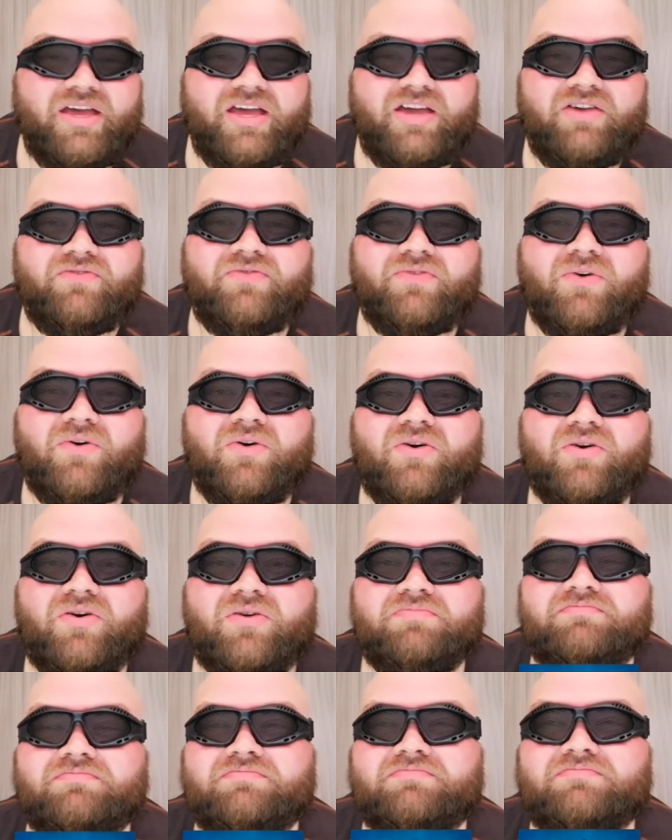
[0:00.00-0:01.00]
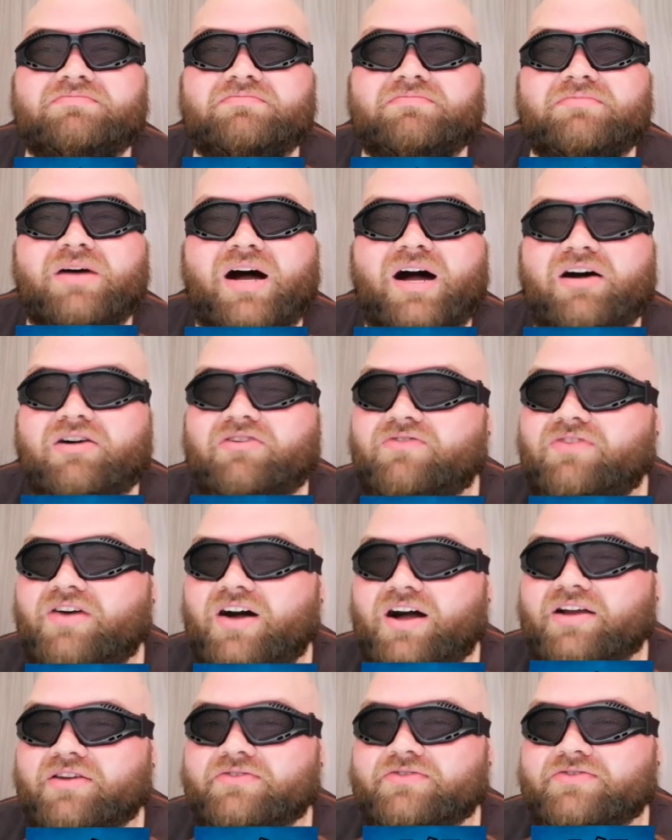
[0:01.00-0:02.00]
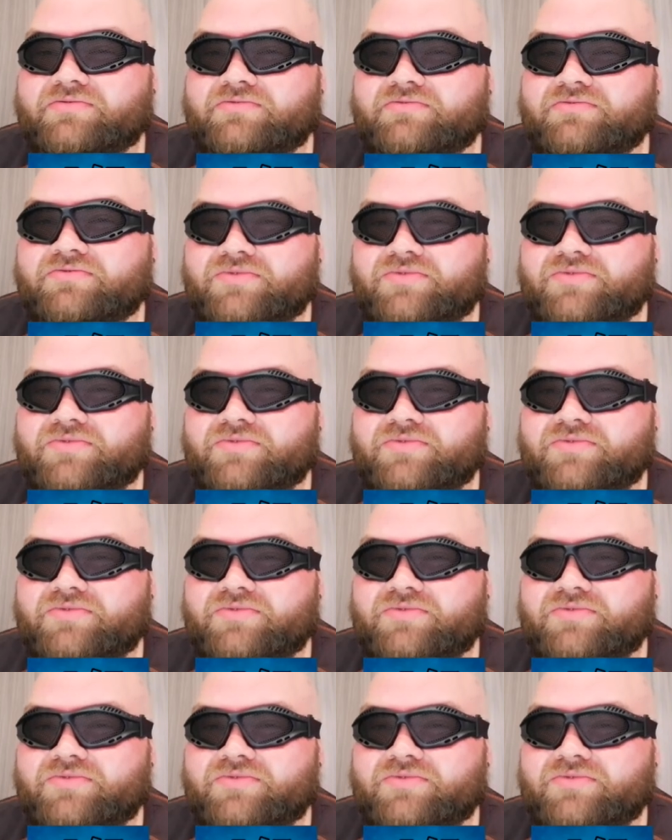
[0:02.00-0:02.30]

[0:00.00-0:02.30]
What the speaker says: it a 4 out of 5.